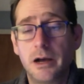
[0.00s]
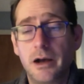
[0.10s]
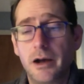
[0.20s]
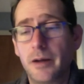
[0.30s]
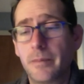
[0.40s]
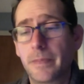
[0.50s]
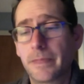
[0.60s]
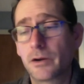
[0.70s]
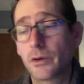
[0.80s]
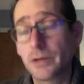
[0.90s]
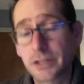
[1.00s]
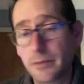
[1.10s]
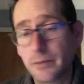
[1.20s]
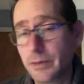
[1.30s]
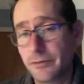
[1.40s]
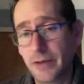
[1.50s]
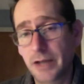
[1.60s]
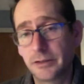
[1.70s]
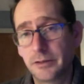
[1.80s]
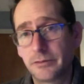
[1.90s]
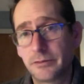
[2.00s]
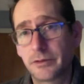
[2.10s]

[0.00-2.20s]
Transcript: Um, you're always going to be effective